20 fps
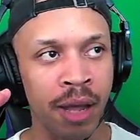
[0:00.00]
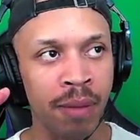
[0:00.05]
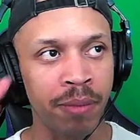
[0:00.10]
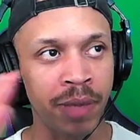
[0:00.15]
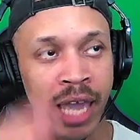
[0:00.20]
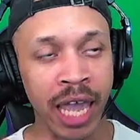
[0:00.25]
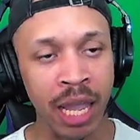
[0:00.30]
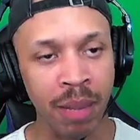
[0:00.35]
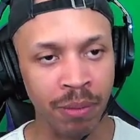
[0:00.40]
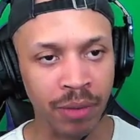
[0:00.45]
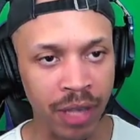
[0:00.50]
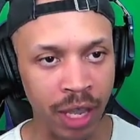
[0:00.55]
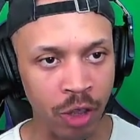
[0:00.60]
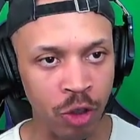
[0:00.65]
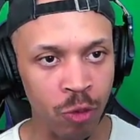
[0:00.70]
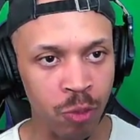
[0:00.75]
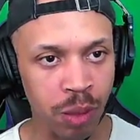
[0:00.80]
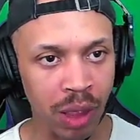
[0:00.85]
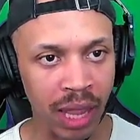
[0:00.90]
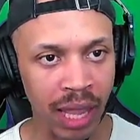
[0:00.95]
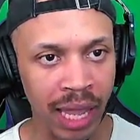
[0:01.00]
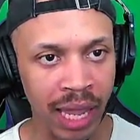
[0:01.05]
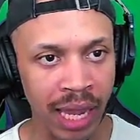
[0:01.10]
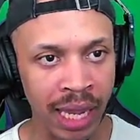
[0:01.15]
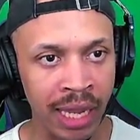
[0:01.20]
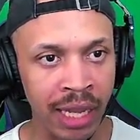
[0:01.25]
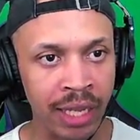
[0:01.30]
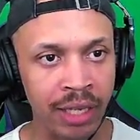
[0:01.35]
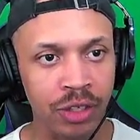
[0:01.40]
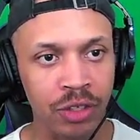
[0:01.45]
games that you
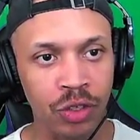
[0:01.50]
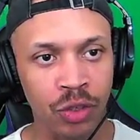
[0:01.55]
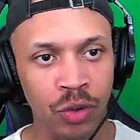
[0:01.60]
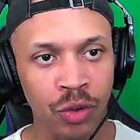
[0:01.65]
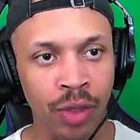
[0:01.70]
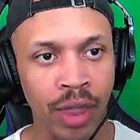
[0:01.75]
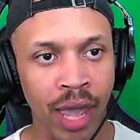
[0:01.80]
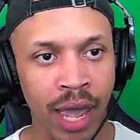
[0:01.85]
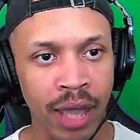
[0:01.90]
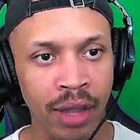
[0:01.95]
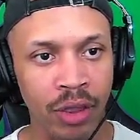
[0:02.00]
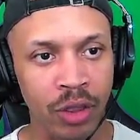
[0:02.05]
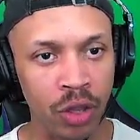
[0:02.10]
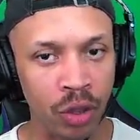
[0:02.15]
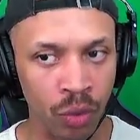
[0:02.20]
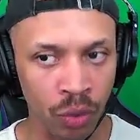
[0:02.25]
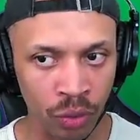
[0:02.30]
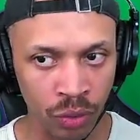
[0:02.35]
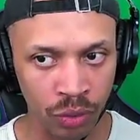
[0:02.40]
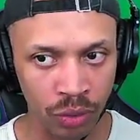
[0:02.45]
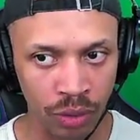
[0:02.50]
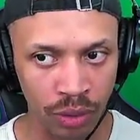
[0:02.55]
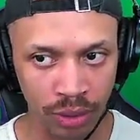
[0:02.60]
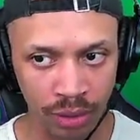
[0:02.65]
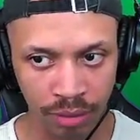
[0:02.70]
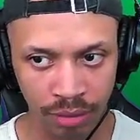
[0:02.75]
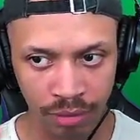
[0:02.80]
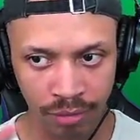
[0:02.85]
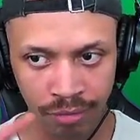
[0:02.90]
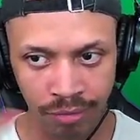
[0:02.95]
play so that those
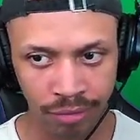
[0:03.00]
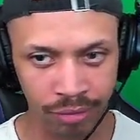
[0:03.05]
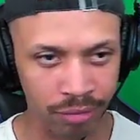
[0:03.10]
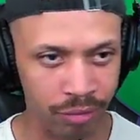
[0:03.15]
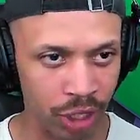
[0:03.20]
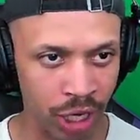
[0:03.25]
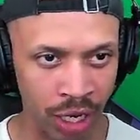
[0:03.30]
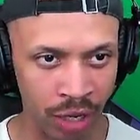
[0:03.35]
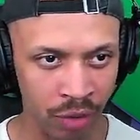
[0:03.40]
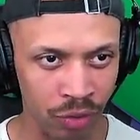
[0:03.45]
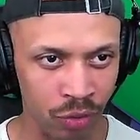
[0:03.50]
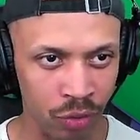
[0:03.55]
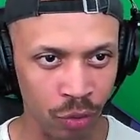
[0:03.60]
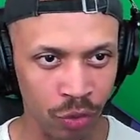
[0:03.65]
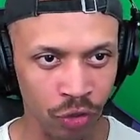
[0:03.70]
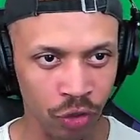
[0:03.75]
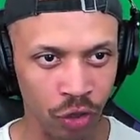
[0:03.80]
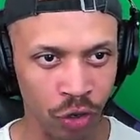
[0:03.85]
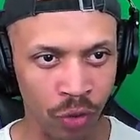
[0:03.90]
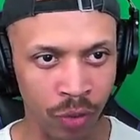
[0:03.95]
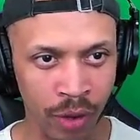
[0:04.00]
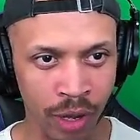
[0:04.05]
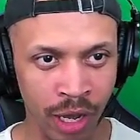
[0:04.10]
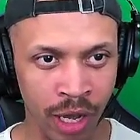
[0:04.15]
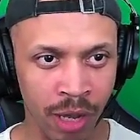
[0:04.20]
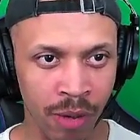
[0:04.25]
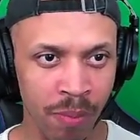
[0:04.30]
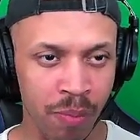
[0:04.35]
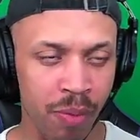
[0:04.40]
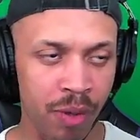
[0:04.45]
channels will show
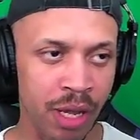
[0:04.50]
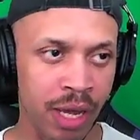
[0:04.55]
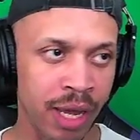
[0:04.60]
up.